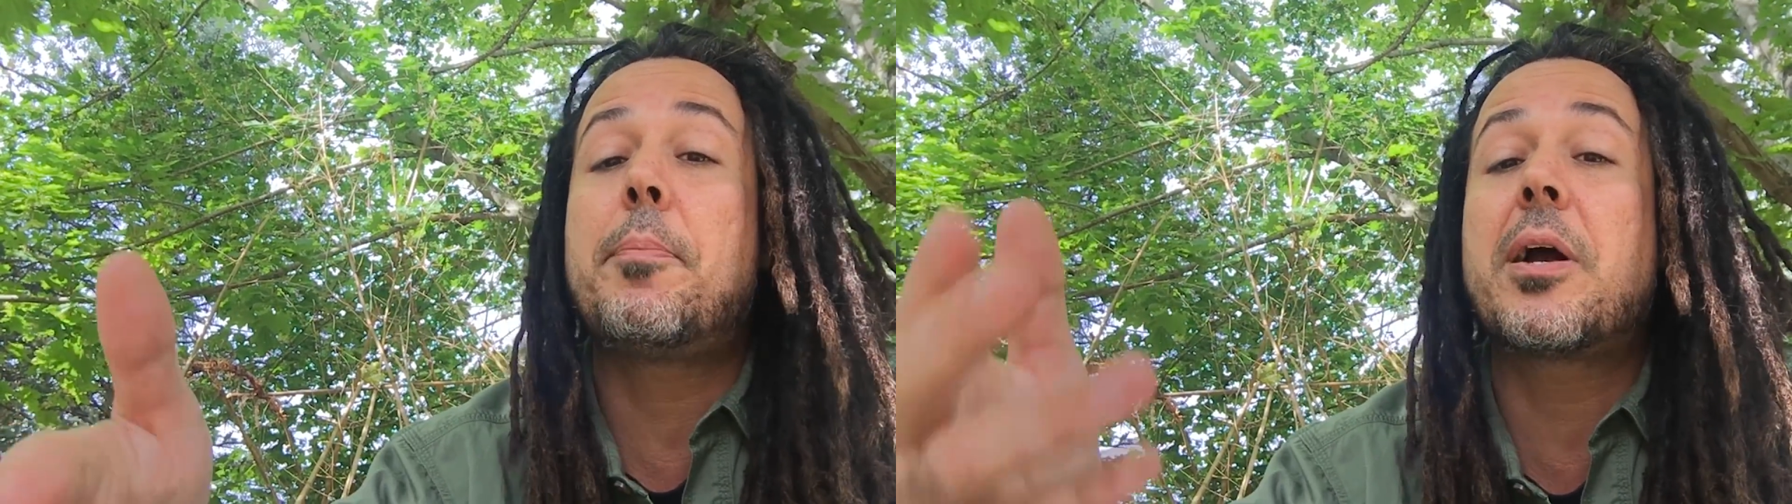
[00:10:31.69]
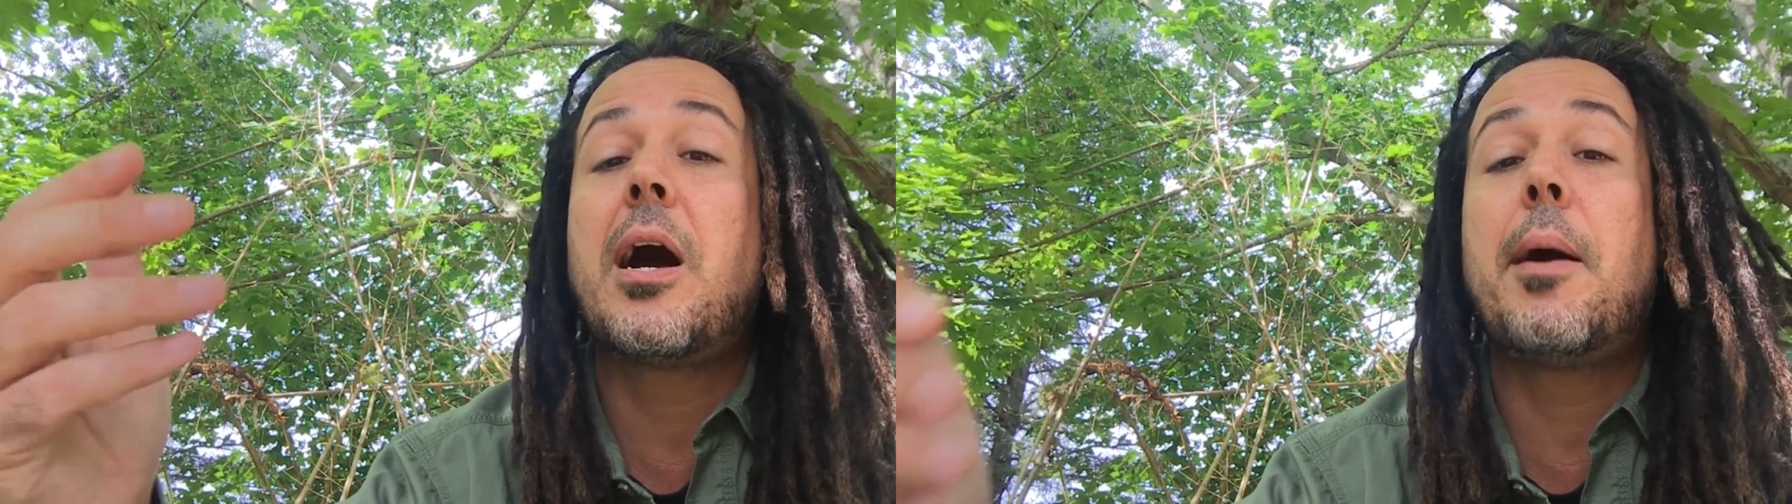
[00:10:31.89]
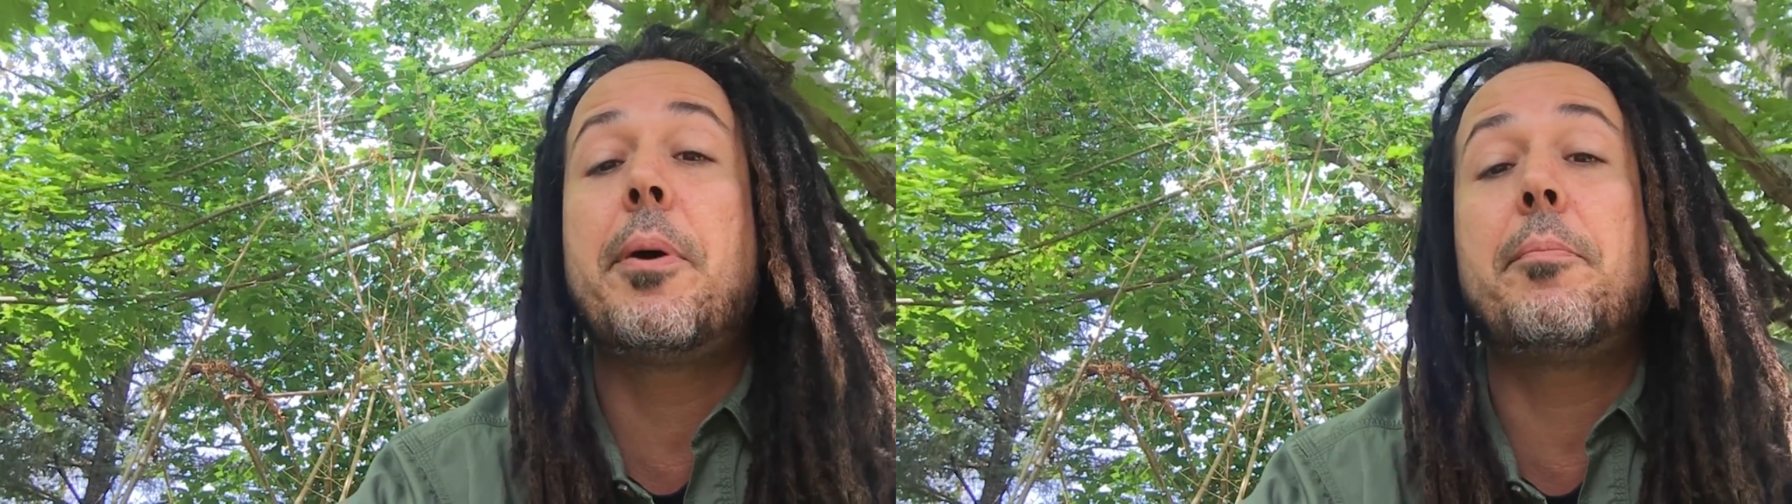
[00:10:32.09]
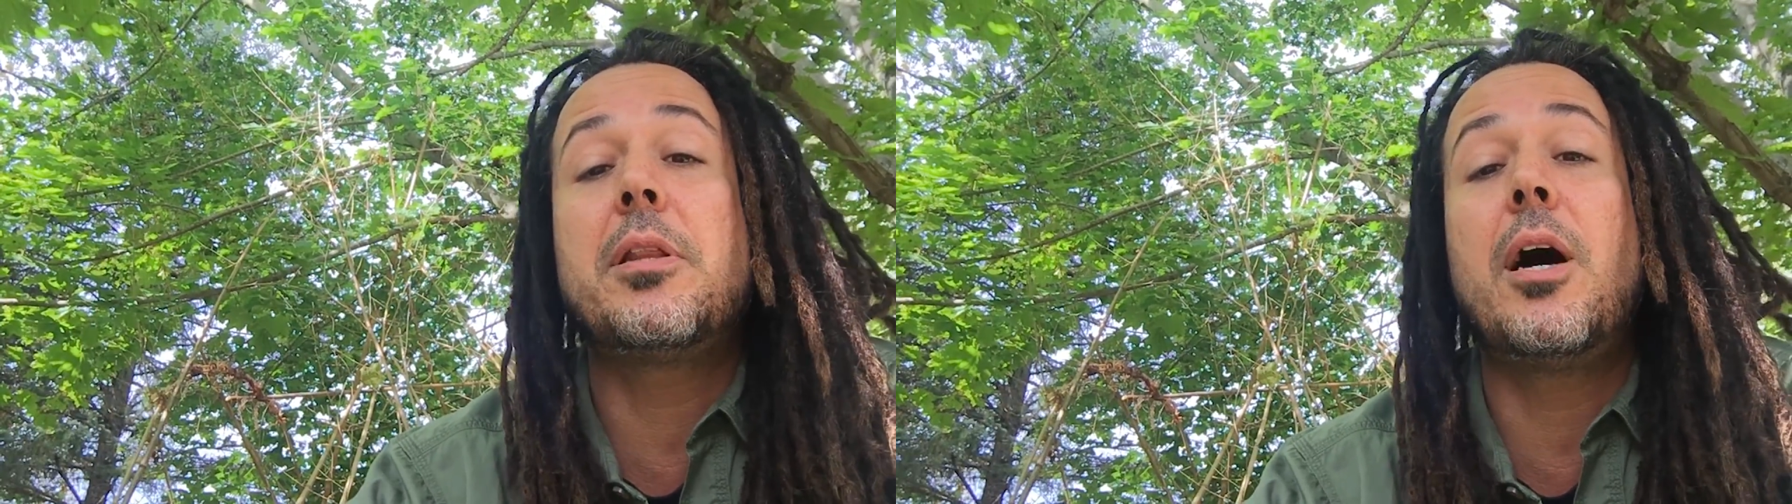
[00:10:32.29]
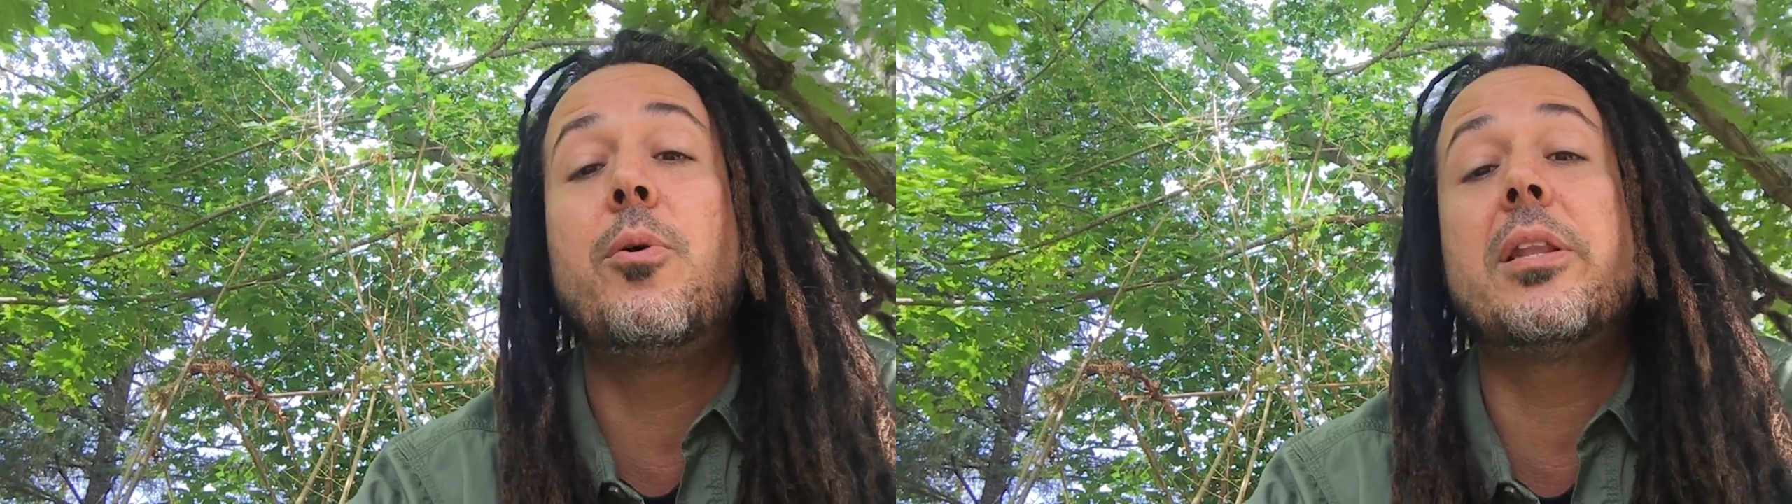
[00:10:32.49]
a comment
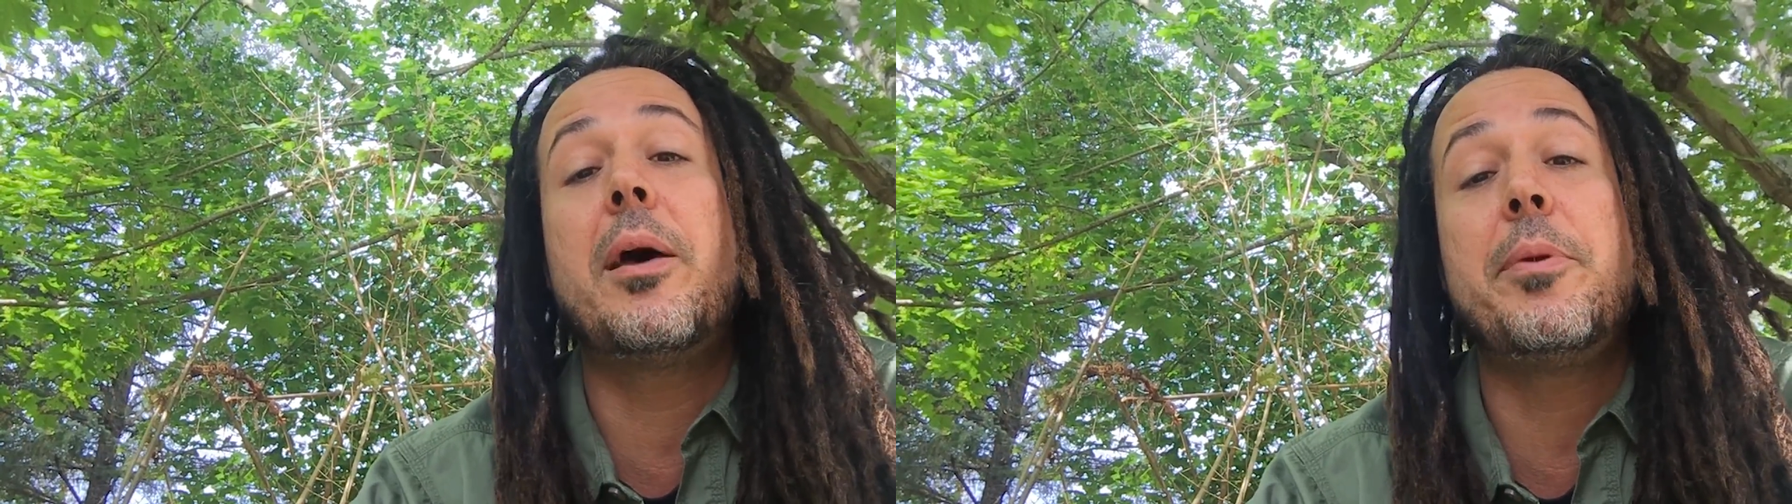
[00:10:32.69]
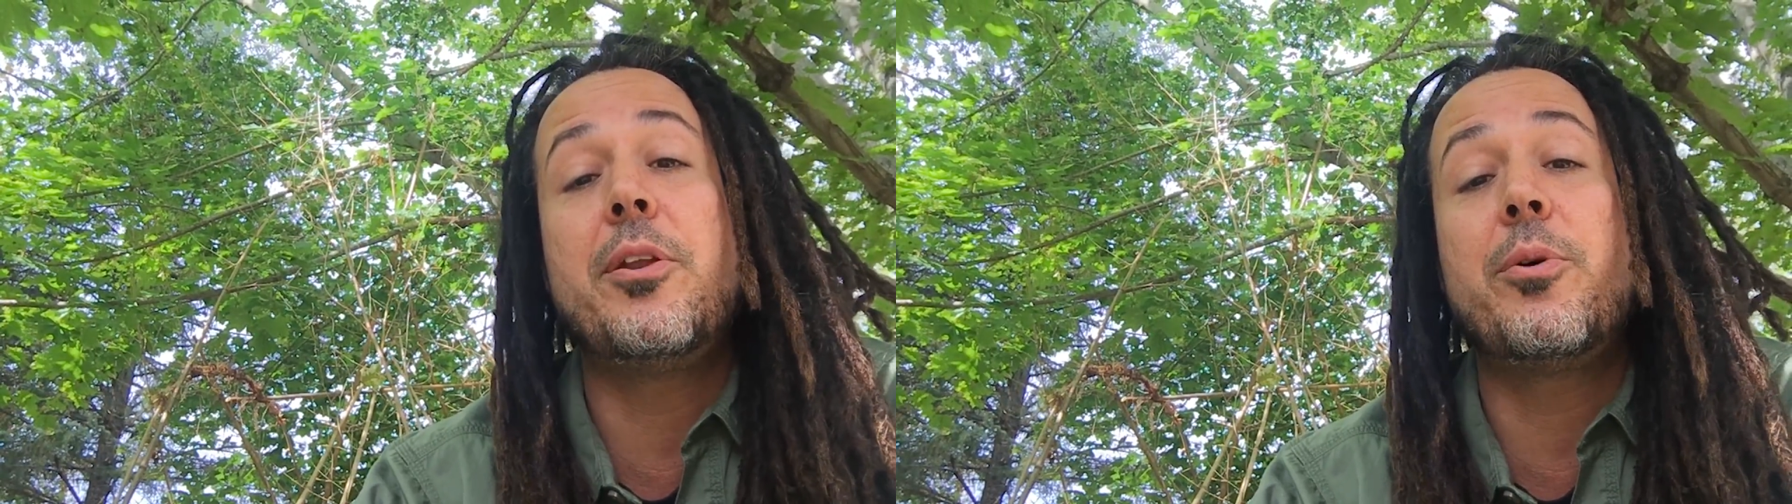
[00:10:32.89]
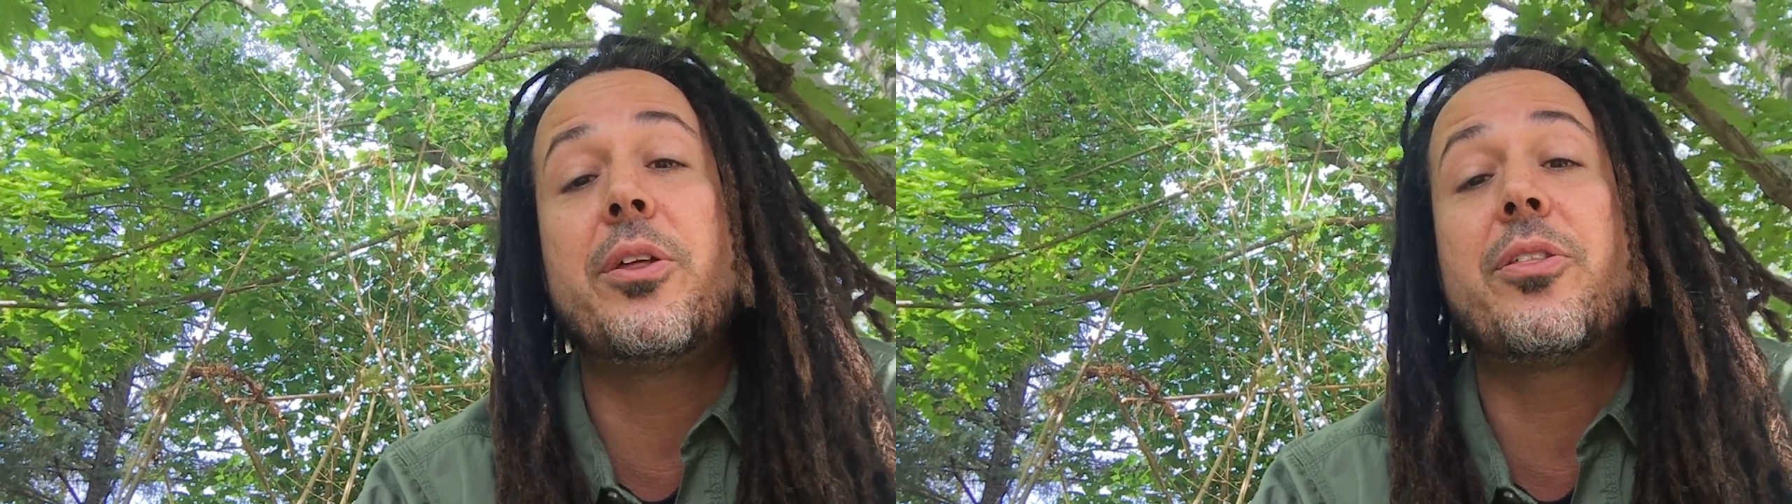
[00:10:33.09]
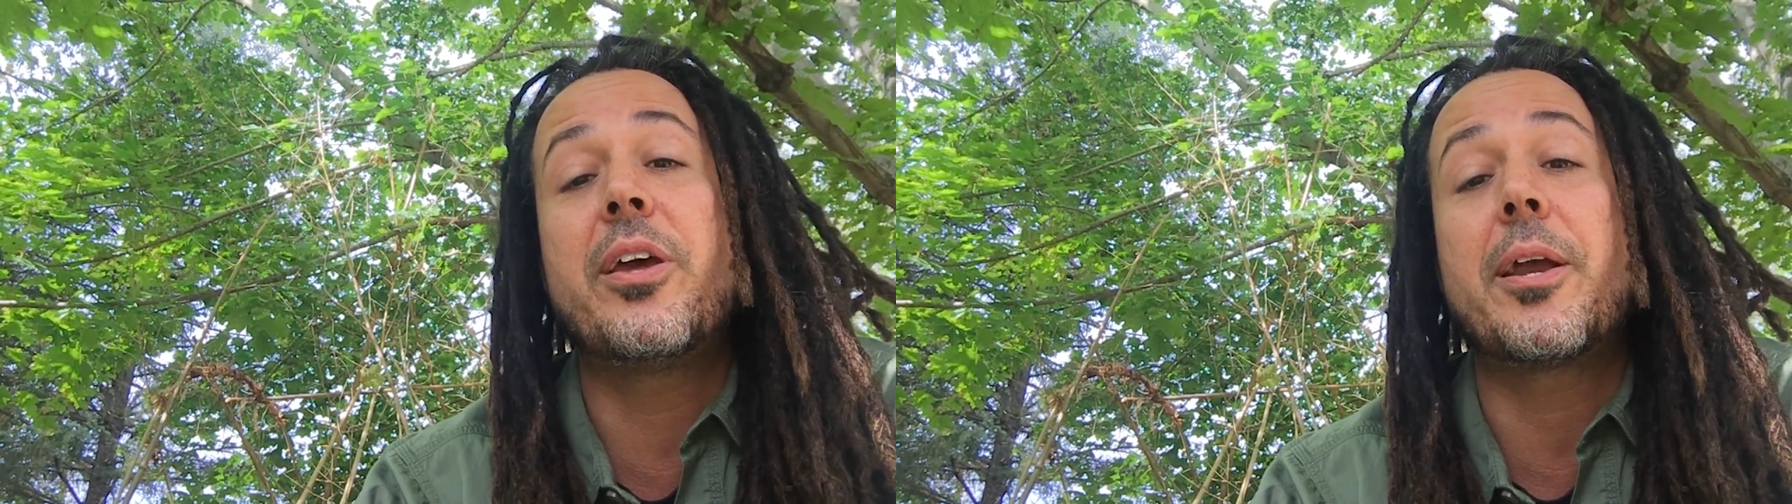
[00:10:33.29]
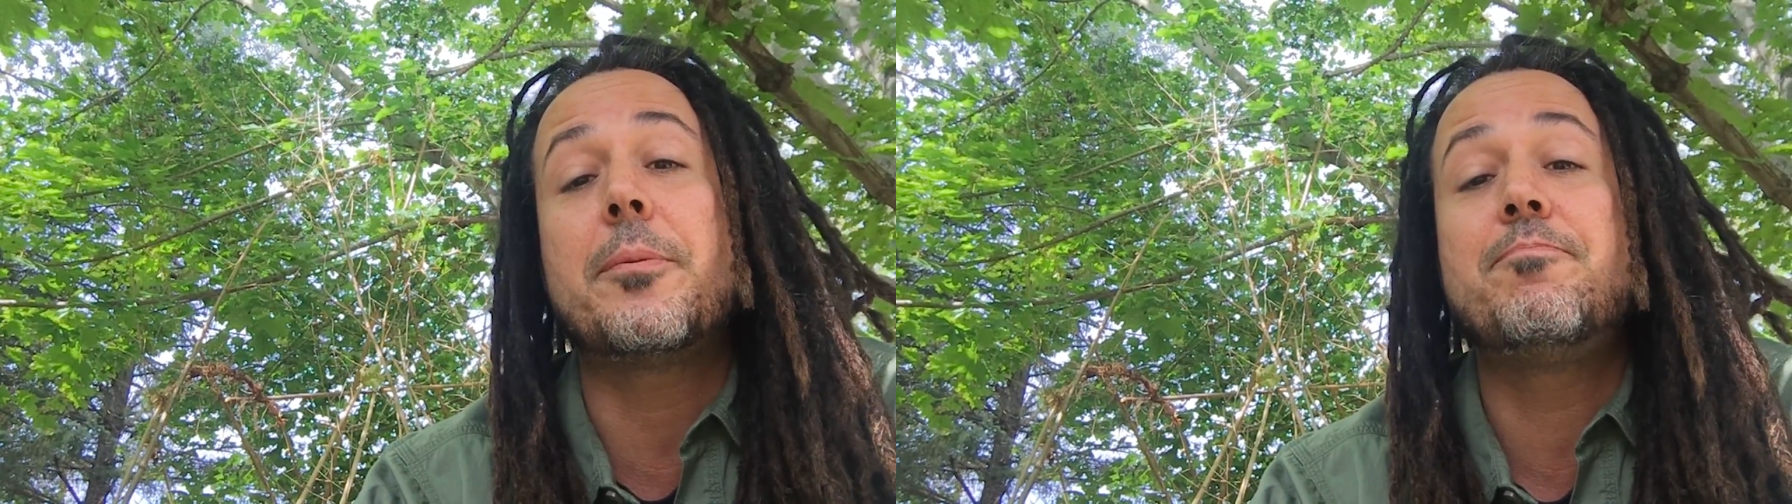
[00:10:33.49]
below and let me know what you think.